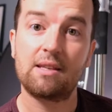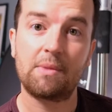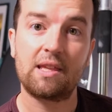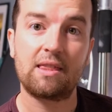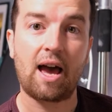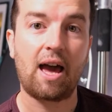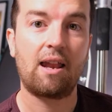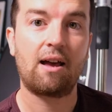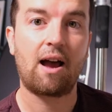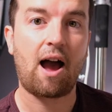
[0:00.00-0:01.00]
something
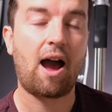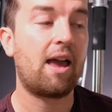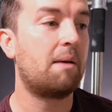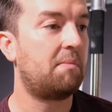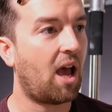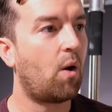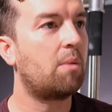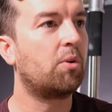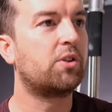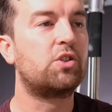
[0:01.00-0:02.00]
that I am now
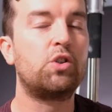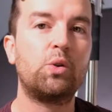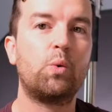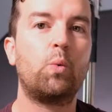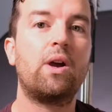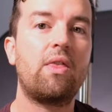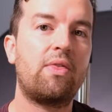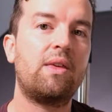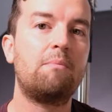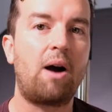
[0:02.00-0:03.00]
able to do
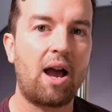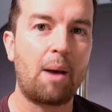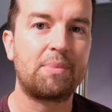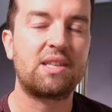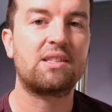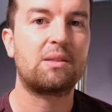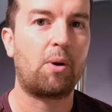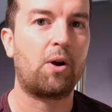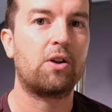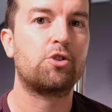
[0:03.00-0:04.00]
with the MIOPS
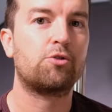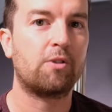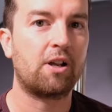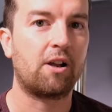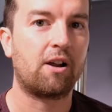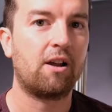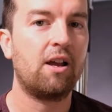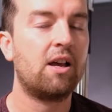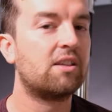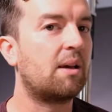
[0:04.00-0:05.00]
Smart Trigger,
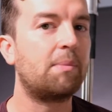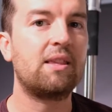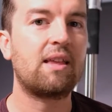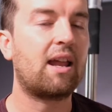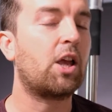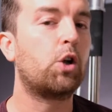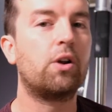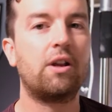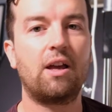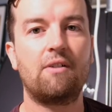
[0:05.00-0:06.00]
something that I
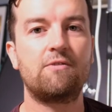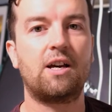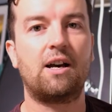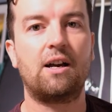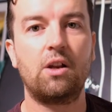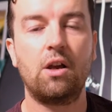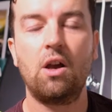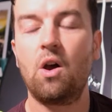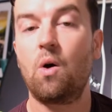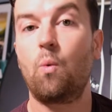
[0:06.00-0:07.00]
couldn't have done
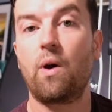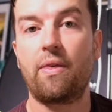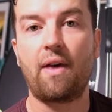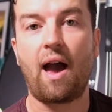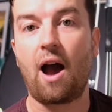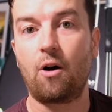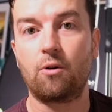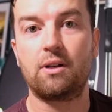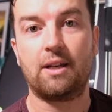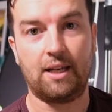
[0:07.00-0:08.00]

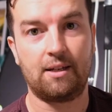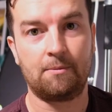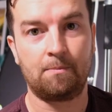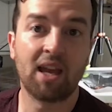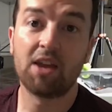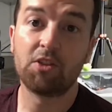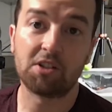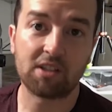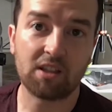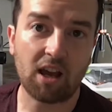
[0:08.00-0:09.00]
without it.
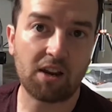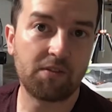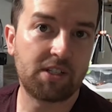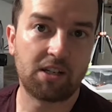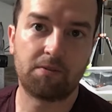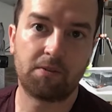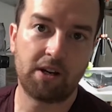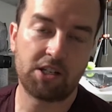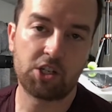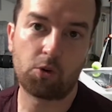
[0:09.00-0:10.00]
There's a lot of
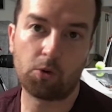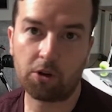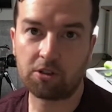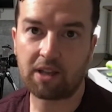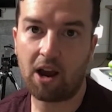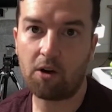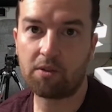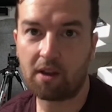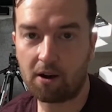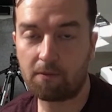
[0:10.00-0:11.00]
different tutorials out
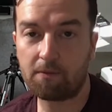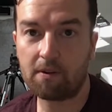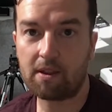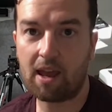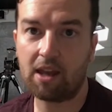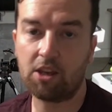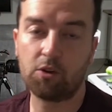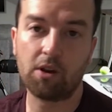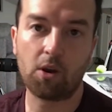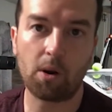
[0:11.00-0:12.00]
there and you
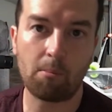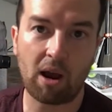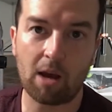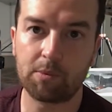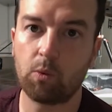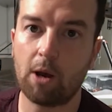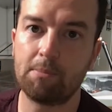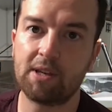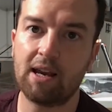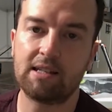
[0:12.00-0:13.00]
can go to MIOPS
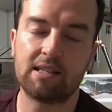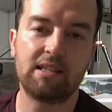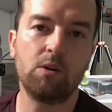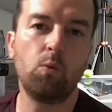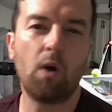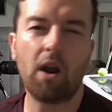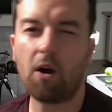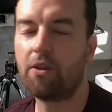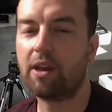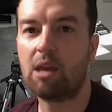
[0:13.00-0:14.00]
website to see what
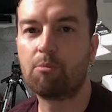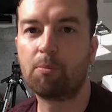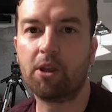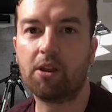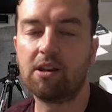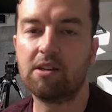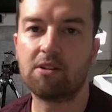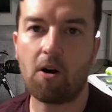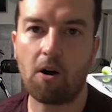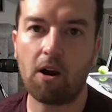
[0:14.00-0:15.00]
all the capabilities
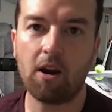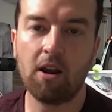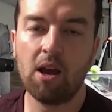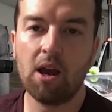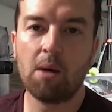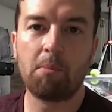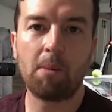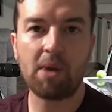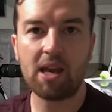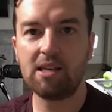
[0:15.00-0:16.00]
are.
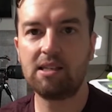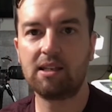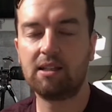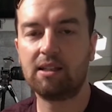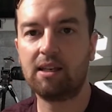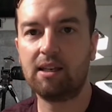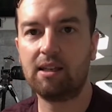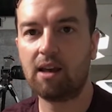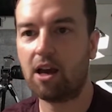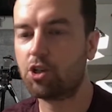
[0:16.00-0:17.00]
But
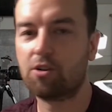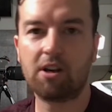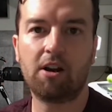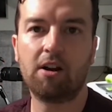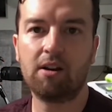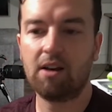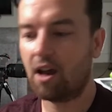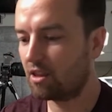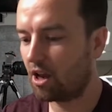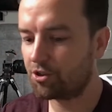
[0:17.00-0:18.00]
basically, a trigger
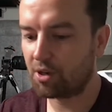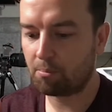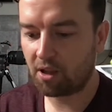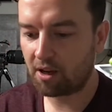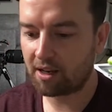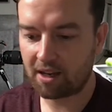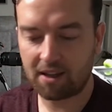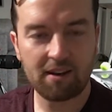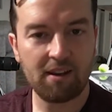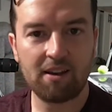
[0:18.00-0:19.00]
allows you to plug in.